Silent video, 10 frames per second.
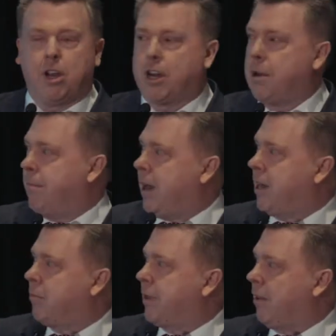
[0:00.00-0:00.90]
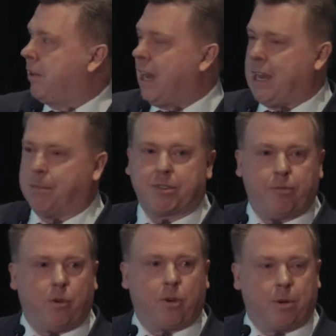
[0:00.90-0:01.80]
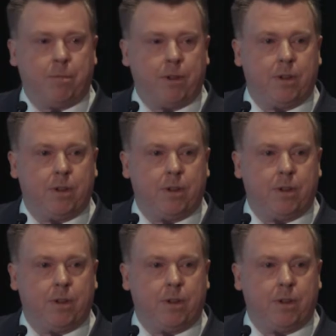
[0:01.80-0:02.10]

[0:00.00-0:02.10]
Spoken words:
combined with how lineups form,